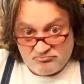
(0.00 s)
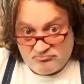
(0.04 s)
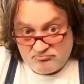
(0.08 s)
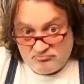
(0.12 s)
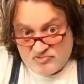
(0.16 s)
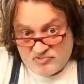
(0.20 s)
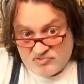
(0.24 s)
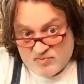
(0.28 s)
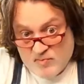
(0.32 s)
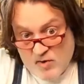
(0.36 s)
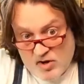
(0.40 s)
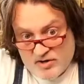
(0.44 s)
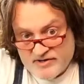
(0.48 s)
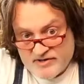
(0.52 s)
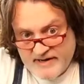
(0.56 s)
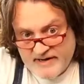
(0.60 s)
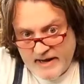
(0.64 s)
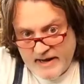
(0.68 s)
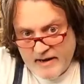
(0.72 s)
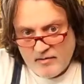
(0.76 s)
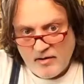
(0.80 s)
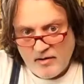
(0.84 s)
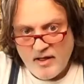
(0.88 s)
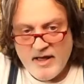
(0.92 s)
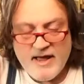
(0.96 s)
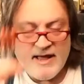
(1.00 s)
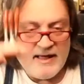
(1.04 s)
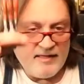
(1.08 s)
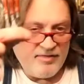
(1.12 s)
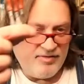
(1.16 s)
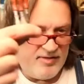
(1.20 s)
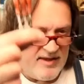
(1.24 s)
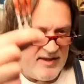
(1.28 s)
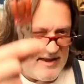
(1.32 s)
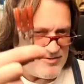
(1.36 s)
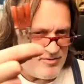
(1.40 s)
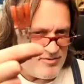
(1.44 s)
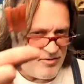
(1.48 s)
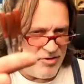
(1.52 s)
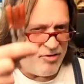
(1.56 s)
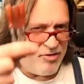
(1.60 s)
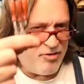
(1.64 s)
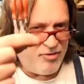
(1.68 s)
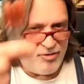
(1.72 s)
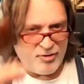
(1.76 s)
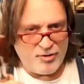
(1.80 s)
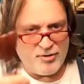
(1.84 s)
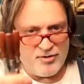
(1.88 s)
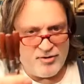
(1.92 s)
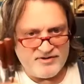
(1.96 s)
small scale. These are
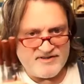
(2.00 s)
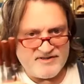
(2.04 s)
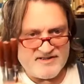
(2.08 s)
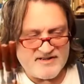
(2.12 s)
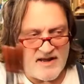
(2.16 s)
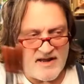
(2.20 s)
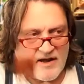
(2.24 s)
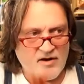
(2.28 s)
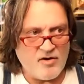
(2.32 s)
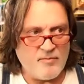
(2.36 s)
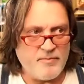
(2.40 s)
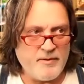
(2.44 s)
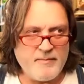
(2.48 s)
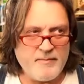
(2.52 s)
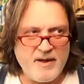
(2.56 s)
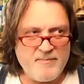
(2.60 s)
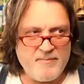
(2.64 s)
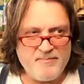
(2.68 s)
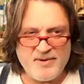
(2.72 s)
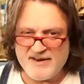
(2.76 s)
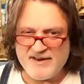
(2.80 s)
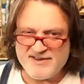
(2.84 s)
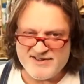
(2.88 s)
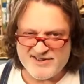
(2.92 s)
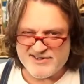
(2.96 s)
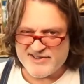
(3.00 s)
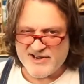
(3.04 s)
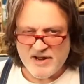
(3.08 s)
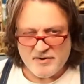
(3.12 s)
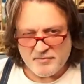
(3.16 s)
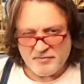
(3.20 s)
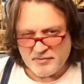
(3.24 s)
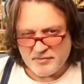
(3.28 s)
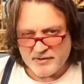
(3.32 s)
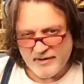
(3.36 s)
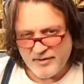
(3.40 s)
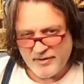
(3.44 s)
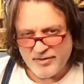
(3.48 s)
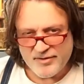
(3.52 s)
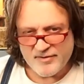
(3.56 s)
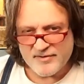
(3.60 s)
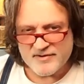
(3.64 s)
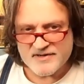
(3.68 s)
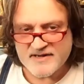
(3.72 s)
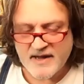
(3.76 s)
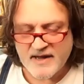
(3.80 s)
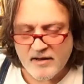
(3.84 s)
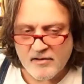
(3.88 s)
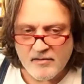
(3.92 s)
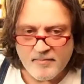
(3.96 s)
third scale, but my bench is not really third
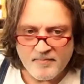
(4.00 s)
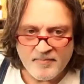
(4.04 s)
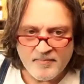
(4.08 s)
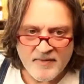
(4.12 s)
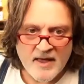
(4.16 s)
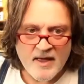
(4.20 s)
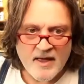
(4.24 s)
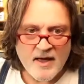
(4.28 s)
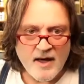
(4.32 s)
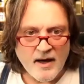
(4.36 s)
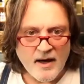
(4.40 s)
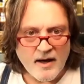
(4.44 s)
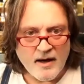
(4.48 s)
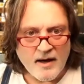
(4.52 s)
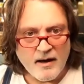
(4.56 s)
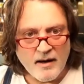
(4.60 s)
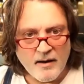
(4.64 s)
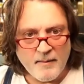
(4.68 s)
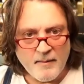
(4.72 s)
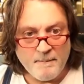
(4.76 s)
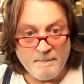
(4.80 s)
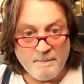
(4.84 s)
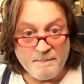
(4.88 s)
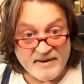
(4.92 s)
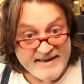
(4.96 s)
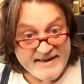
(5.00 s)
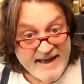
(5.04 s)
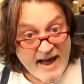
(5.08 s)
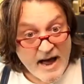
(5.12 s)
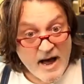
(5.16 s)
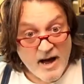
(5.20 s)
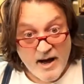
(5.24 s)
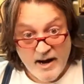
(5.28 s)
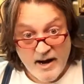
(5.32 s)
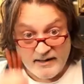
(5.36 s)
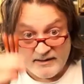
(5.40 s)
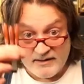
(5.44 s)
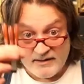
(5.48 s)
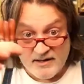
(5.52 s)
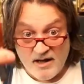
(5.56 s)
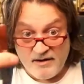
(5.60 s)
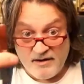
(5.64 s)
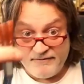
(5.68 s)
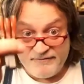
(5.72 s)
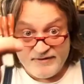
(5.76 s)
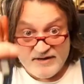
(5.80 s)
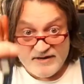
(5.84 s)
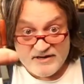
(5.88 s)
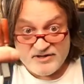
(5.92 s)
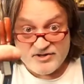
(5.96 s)
scale. Um, but yeah, I love
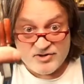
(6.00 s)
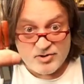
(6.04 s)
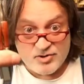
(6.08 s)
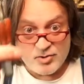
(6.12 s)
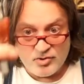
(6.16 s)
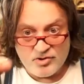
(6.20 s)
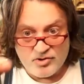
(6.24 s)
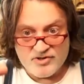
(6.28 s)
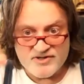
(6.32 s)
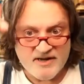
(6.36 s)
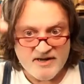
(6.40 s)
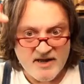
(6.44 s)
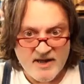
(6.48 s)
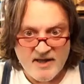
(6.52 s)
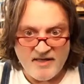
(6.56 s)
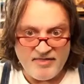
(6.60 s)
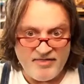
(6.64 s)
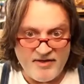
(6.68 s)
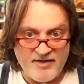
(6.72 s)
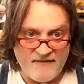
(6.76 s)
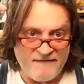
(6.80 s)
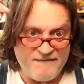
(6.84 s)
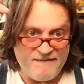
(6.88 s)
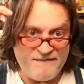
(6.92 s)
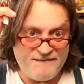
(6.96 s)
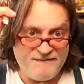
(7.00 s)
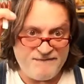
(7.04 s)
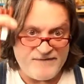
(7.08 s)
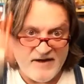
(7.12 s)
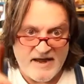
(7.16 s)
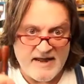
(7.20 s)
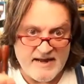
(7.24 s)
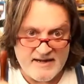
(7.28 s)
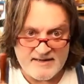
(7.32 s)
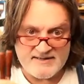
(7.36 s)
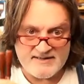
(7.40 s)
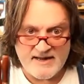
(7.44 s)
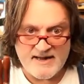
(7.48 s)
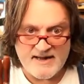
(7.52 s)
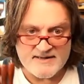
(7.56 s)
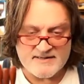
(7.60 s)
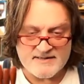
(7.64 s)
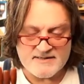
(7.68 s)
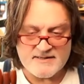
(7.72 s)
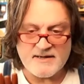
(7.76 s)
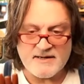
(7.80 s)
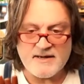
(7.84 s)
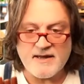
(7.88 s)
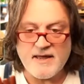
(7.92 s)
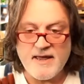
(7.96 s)
these tools. They're
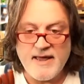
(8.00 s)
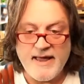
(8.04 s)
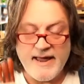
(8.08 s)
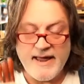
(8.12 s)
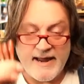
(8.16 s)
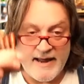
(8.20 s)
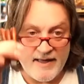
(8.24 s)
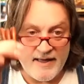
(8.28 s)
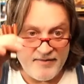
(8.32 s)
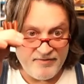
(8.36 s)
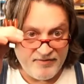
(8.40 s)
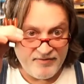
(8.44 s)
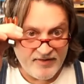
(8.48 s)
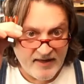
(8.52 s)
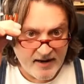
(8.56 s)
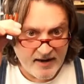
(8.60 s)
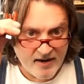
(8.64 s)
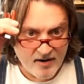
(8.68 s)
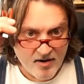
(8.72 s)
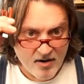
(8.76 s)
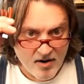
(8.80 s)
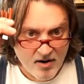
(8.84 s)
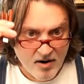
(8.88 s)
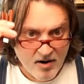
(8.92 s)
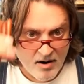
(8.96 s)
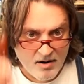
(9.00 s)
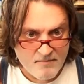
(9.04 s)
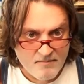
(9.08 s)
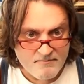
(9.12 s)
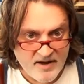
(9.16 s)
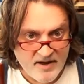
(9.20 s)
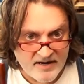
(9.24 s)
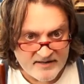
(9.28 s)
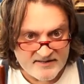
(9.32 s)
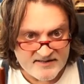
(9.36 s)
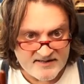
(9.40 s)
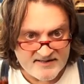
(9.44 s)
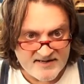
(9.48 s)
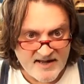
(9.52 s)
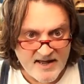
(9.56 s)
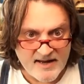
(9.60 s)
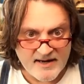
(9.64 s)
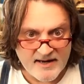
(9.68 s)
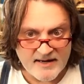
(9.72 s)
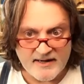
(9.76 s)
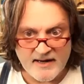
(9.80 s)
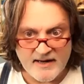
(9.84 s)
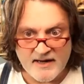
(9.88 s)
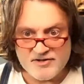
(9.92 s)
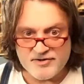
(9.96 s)
fantastic and they are meant to take an
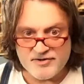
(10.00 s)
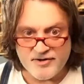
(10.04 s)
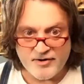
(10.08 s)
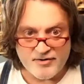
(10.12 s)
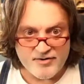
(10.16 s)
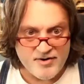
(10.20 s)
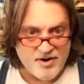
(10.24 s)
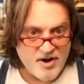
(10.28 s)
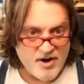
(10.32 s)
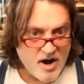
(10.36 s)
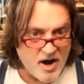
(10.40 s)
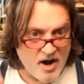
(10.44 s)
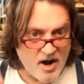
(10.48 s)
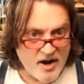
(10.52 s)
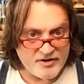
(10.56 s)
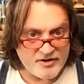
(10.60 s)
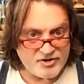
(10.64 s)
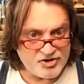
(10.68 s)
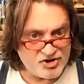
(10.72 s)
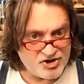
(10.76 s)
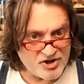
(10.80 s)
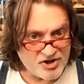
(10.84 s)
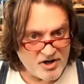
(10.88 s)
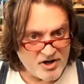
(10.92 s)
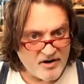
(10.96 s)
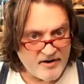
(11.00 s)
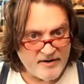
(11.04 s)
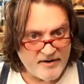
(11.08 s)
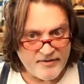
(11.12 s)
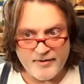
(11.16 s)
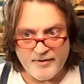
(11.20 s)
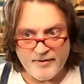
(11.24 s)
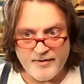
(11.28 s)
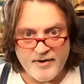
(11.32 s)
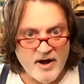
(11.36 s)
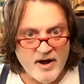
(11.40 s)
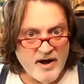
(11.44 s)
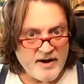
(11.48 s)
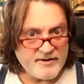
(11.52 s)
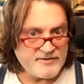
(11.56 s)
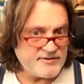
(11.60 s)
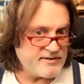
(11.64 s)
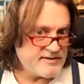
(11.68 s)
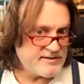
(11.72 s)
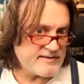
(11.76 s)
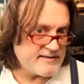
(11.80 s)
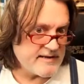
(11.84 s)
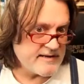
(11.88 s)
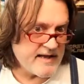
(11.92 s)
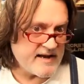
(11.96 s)
edge. They're not junk. They're not
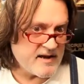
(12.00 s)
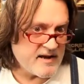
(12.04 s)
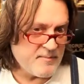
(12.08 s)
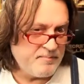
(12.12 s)
just like a